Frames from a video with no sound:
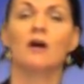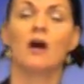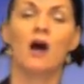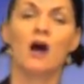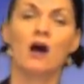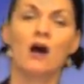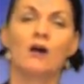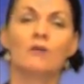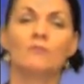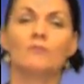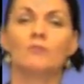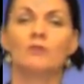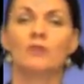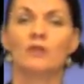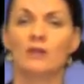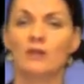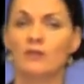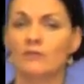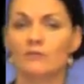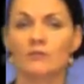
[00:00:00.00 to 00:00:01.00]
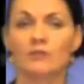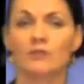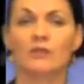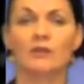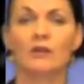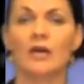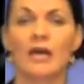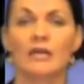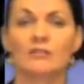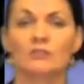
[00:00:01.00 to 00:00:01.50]

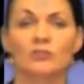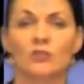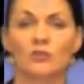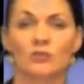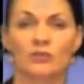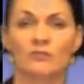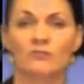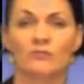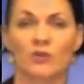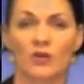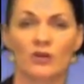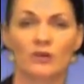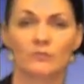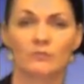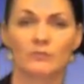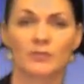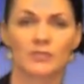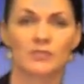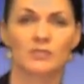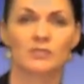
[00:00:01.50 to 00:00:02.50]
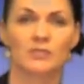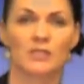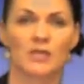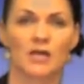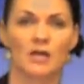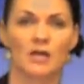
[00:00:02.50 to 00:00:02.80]
the hedgehog environment.